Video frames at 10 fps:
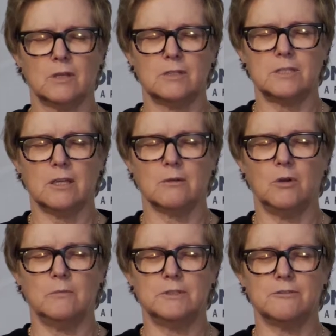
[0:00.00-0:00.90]
And take a
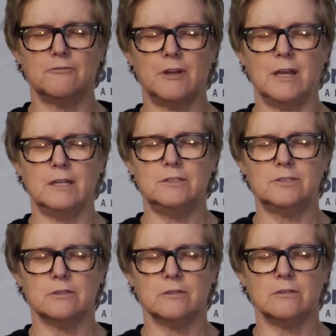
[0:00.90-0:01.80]
moment to find
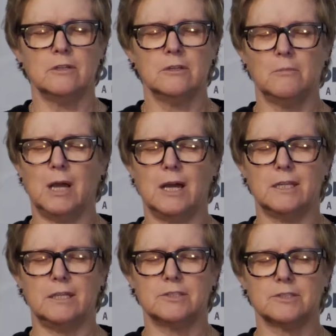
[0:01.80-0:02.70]
your
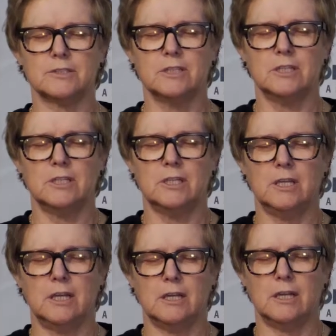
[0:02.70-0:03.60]
body, just
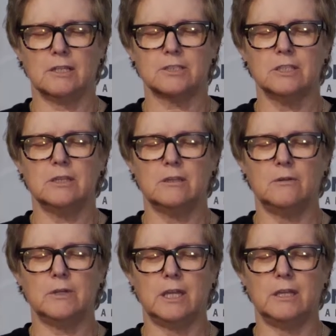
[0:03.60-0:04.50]
actually
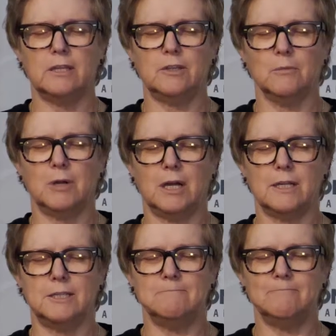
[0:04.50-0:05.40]
locating your
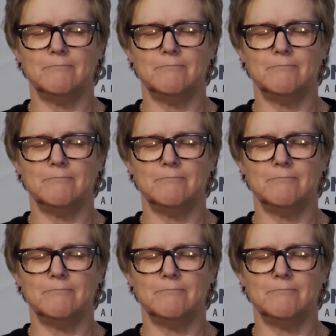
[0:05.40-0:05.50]
body.